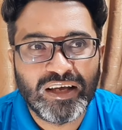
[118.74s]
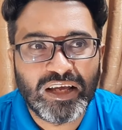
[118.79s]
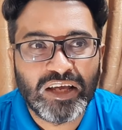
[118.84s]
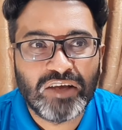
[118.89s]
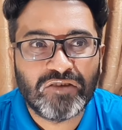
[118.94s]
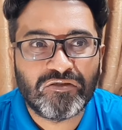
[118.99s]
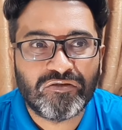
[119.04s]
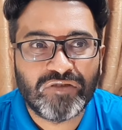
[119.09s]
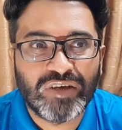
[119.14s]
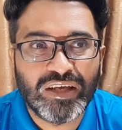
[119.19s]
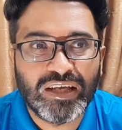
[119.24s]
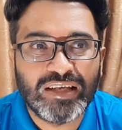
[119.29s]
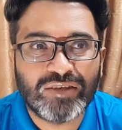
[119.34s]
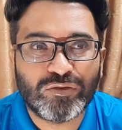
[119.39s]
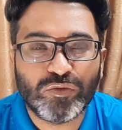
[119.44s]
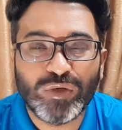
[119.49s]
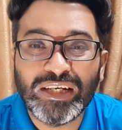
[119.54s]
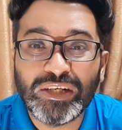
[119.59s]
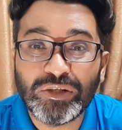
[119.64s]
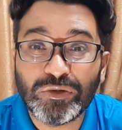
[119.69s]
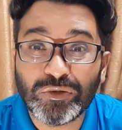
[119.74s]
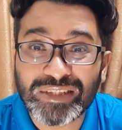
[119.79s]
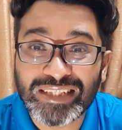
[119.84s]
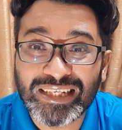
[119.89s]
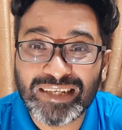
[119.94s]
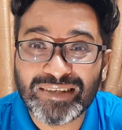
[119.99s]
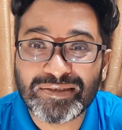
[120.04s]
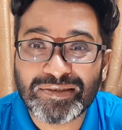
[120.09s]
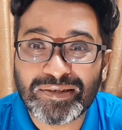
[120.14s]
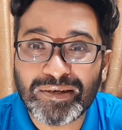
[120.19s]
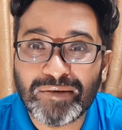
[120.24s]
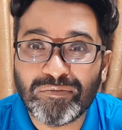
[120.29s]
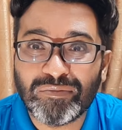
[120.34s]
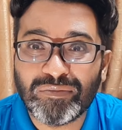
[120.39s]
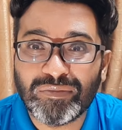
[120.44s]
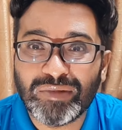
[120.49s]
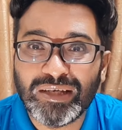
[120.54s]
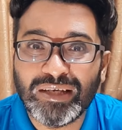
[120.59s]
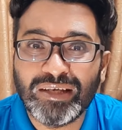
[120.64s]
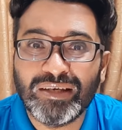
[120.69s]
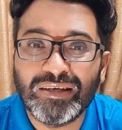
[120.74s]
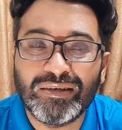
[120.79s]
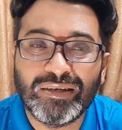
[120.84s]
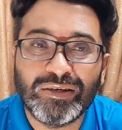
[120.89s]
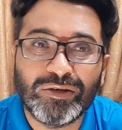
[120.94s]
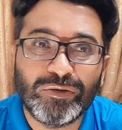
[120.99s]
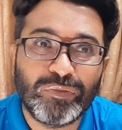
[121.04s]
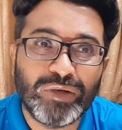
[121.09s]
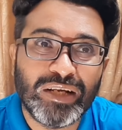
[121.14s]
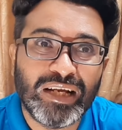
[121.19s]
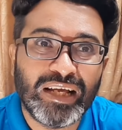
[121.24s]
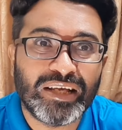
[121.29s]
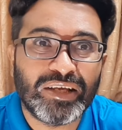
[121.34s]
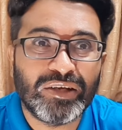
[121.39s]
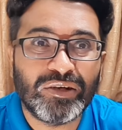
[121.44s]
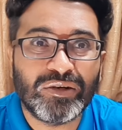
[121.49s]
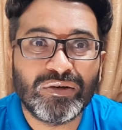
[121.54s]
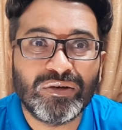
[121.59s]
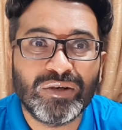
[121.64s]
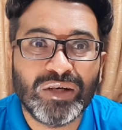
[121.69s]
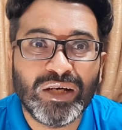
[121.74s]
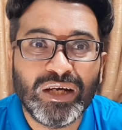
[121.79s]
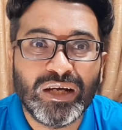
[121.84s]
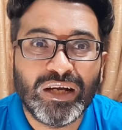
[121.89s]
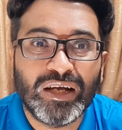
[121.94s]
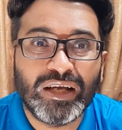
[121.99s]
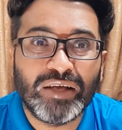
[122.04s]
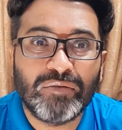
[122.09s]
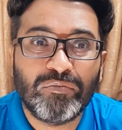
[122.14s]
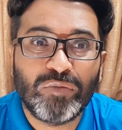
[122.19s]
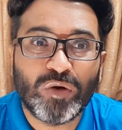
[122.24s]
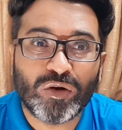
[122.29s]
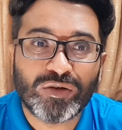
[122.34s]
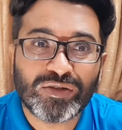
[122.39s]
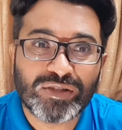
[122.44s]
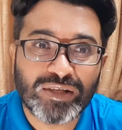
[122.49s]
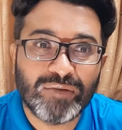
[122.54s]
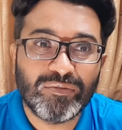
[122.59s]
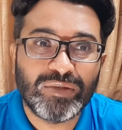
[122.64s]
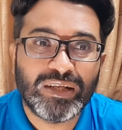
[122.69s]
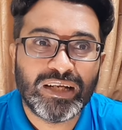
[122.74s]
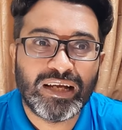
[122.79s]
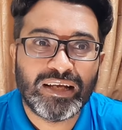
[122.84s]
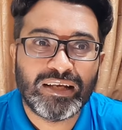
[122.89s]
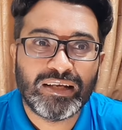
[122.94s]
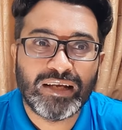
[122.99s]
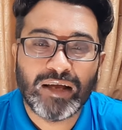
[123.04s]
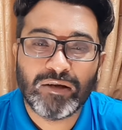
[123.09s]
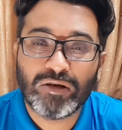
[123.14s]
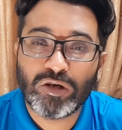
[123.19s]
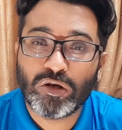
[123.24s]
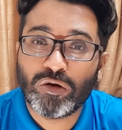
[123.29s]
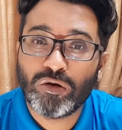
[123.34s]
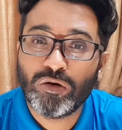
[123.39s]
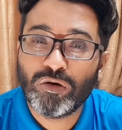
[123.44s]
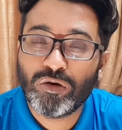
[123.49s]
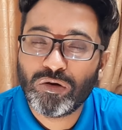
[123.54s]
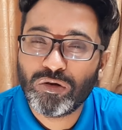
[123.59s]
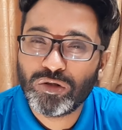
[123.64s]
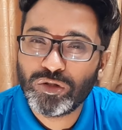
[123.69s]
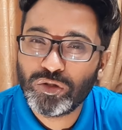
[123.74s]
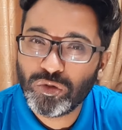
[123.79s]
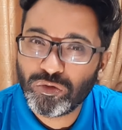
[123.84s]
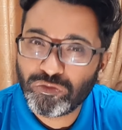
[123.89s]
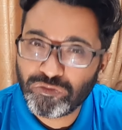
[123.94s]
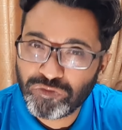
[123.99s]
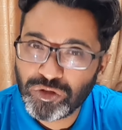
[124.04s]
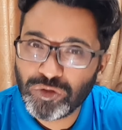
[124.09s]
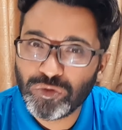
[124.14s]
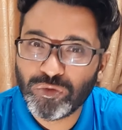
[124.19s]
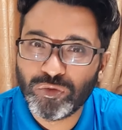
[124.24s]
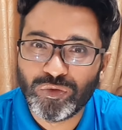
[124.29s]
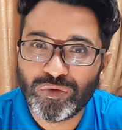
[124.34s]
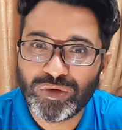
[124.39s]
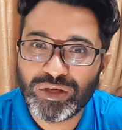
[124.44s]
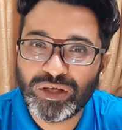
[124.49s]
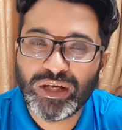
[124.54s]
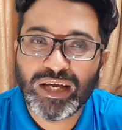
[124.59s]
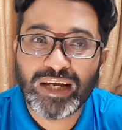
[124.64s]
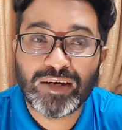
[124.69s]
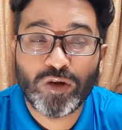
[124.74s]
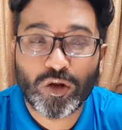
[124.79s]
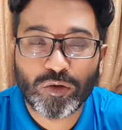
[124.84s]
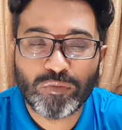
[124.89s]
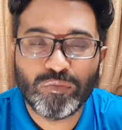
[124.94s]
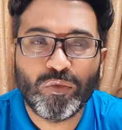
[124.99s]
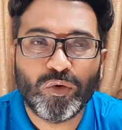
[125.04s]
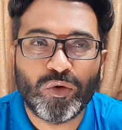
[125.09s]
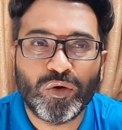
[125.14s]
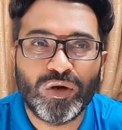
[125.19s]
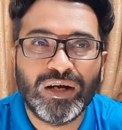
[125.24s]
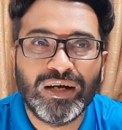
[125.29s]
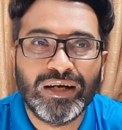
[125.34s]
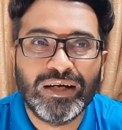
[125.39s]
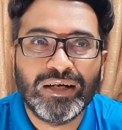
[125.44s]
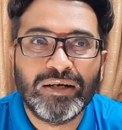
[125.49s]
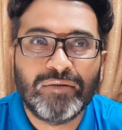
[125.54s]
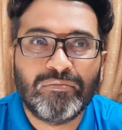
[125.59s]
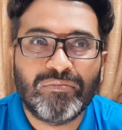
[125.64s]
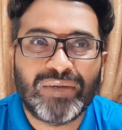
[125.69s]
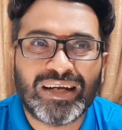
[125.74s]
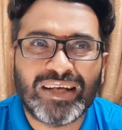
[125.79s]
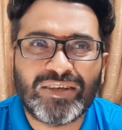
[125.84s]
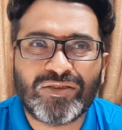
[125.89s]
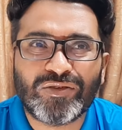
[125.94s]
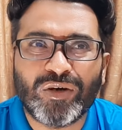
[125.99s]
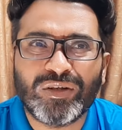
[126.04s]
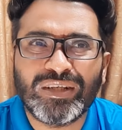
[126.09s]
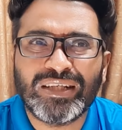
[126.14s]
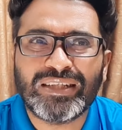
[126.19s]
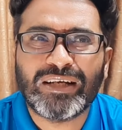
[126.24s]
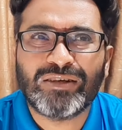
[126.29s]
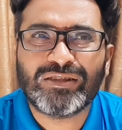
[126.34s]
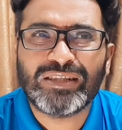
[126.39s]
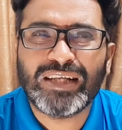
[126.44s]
if he is willing to sell some he it would be like you know he brought some then i, I took few he had lot more but i saw this i was